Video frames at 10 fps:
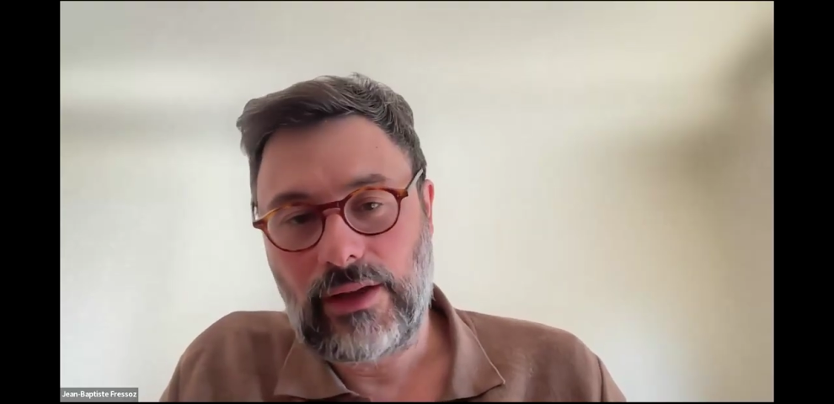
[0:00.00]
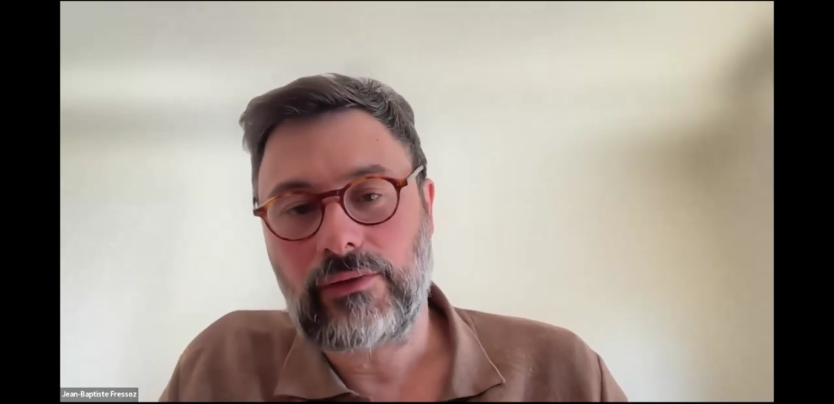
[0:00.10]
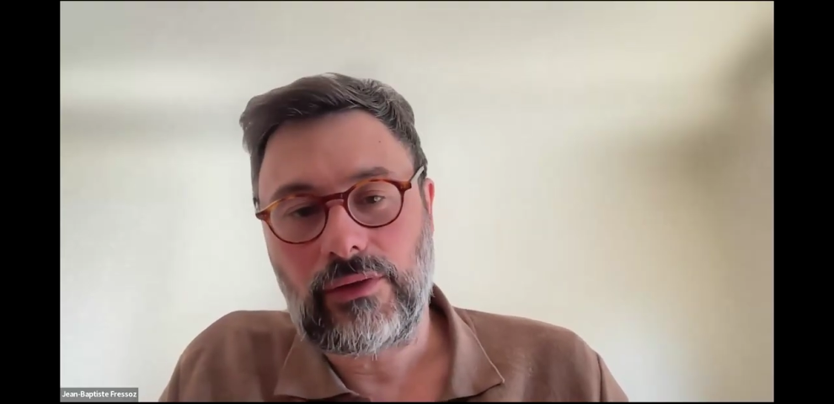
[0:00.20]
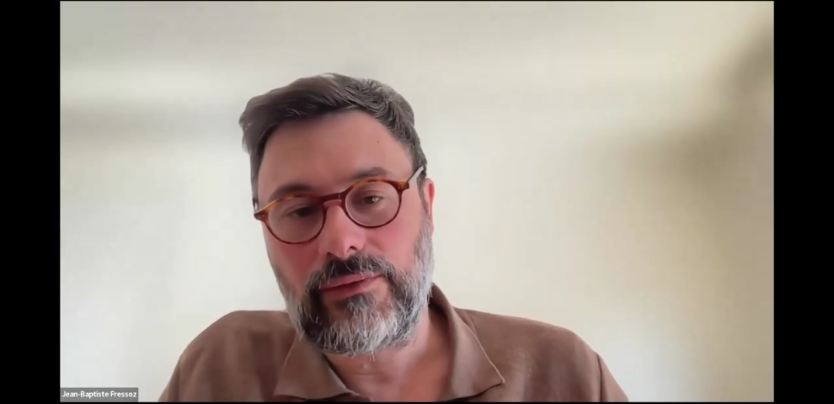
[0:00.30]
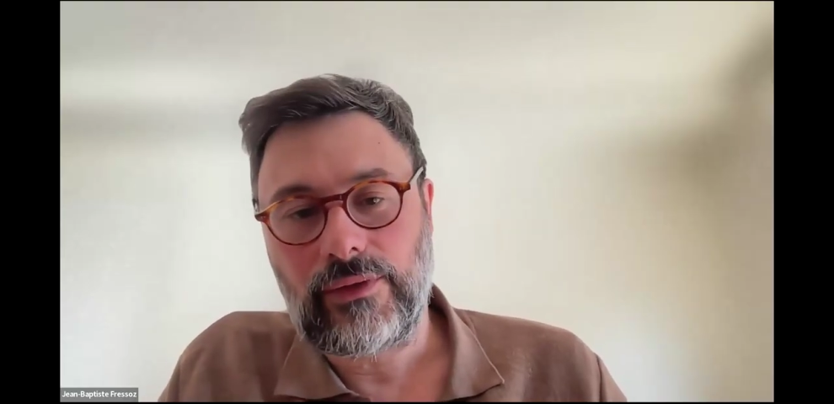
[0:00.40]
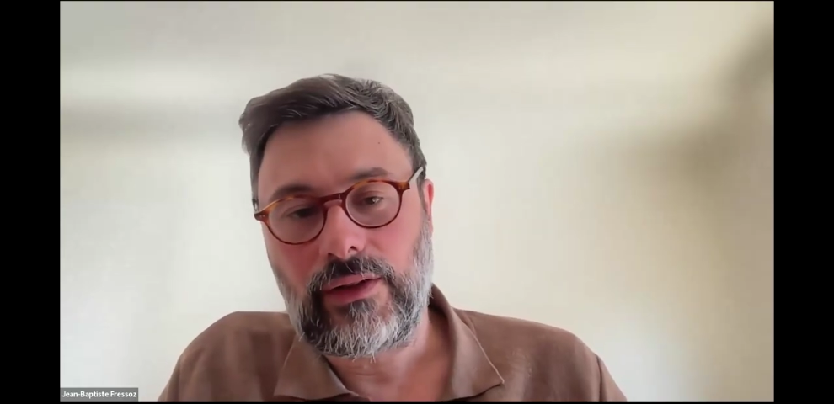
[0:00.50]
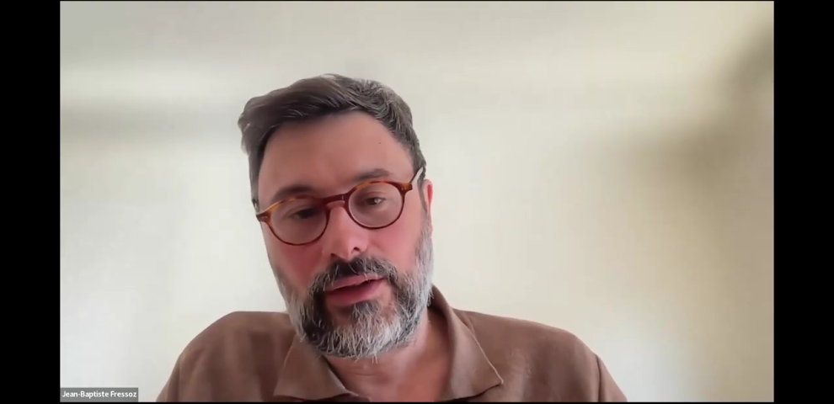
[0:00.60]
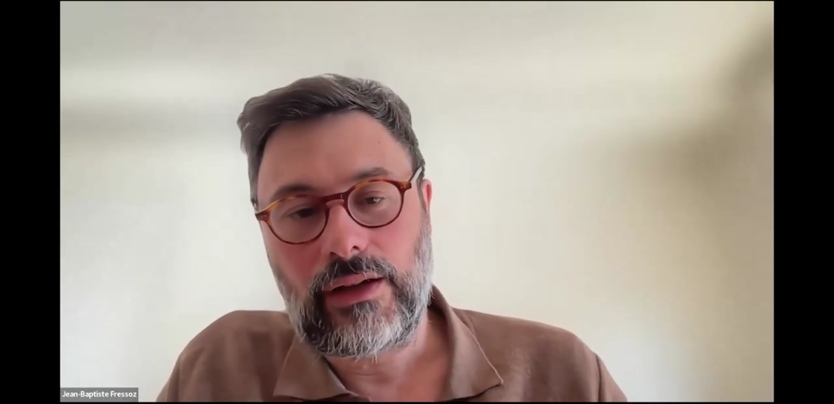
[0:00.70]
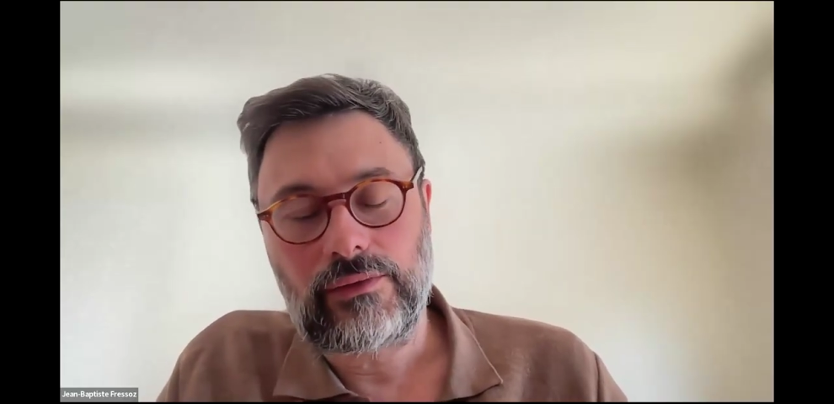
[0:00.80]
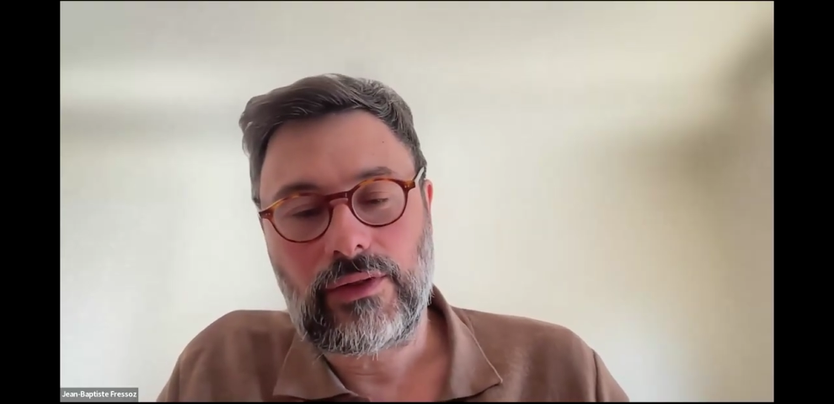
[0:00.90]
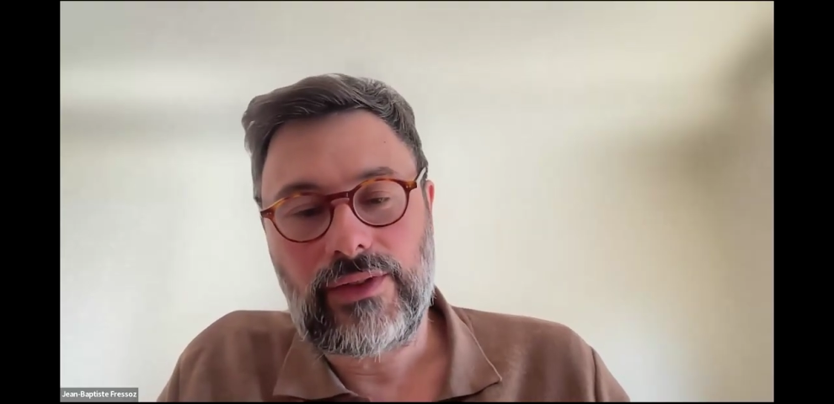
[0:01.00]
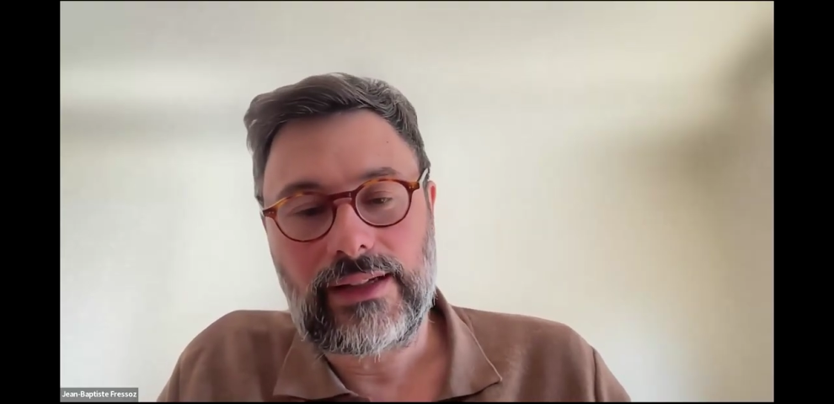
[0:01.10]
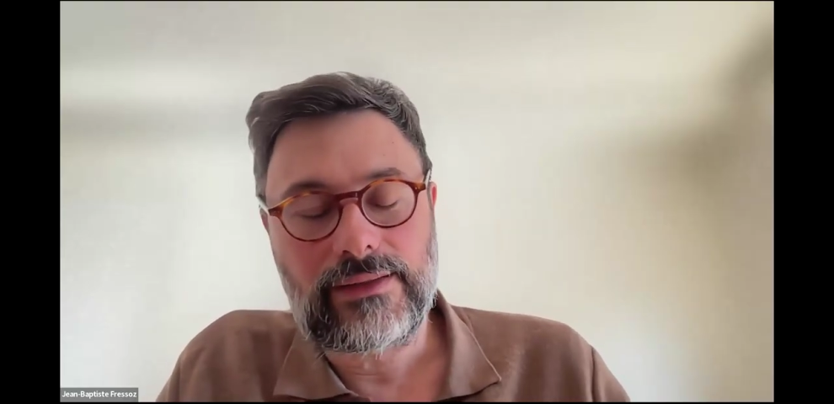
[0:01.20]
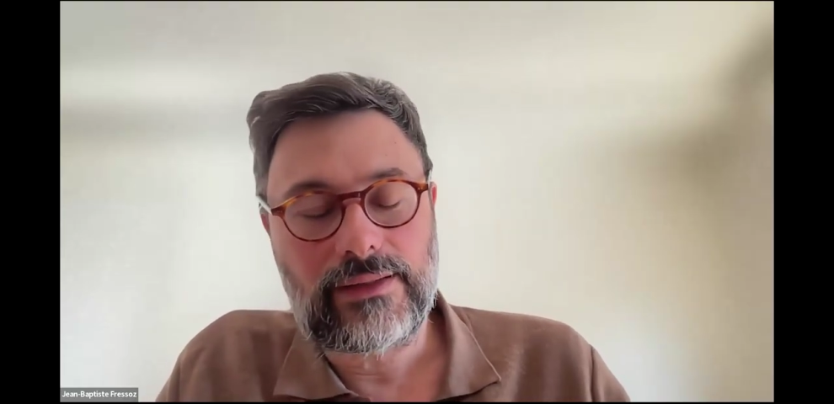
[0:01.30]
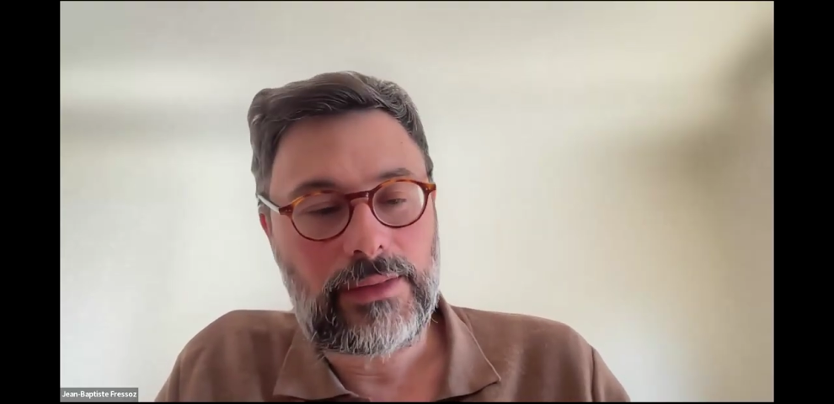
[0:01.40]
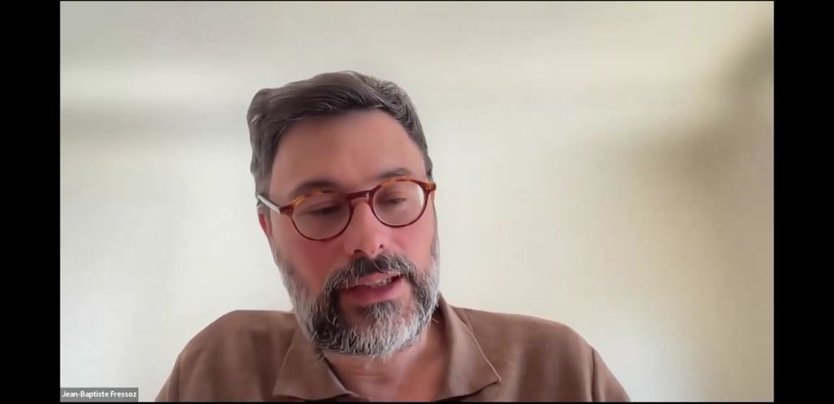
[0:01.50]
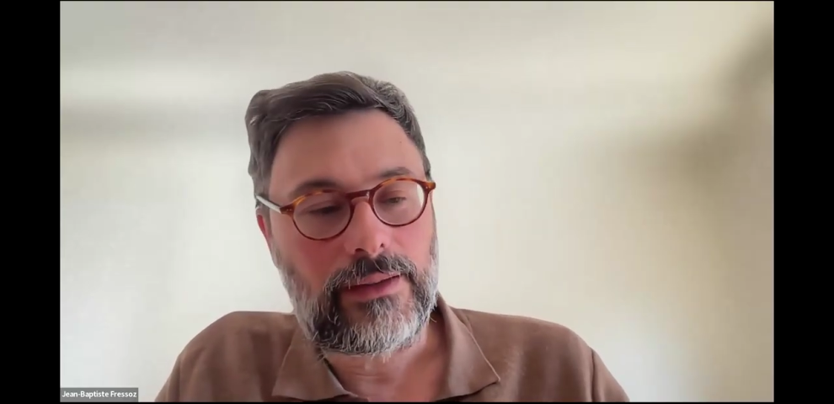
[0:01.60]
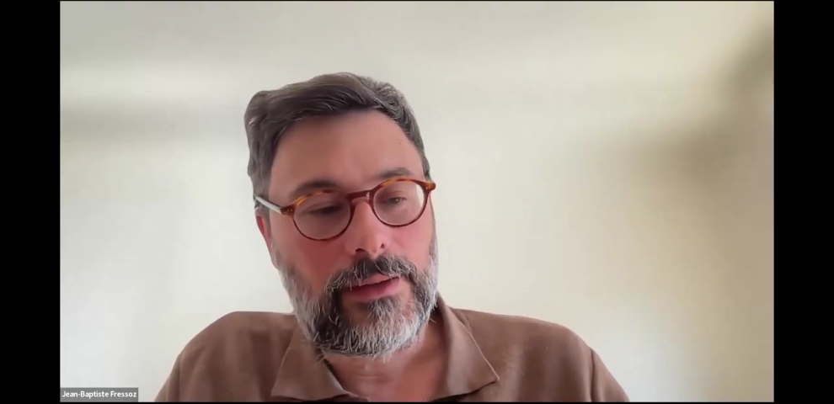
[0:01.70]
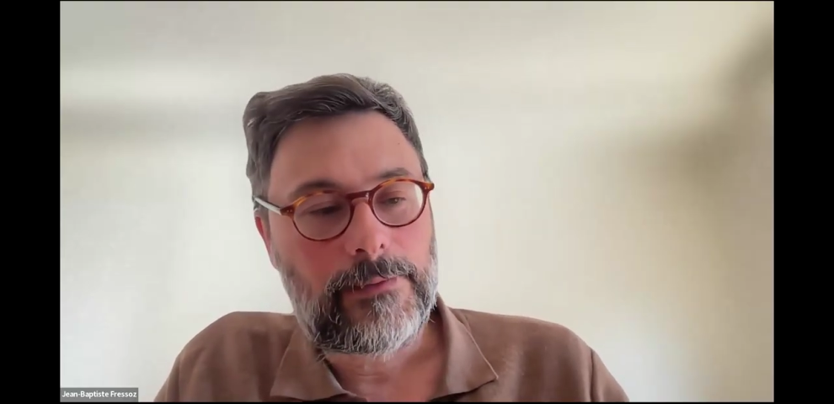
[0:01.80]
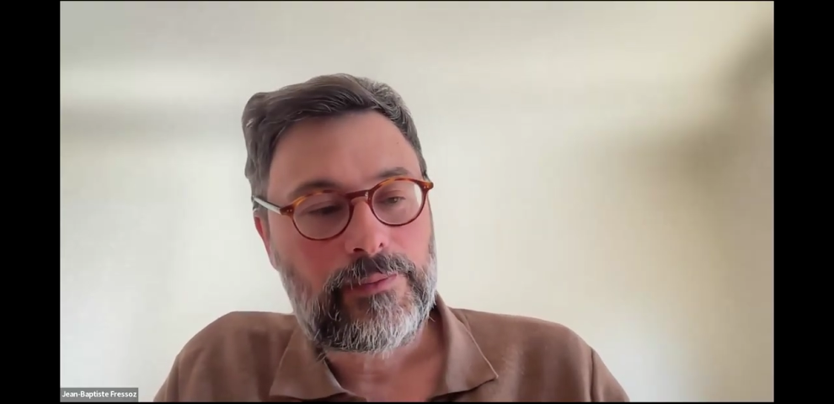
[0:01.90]
that. I
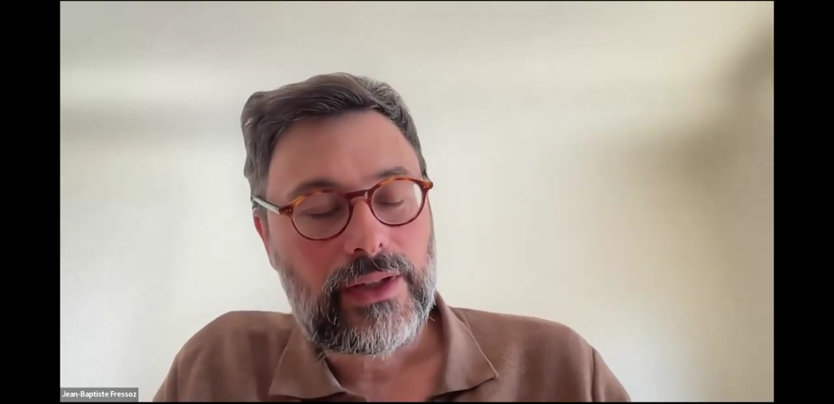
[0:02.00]
mean,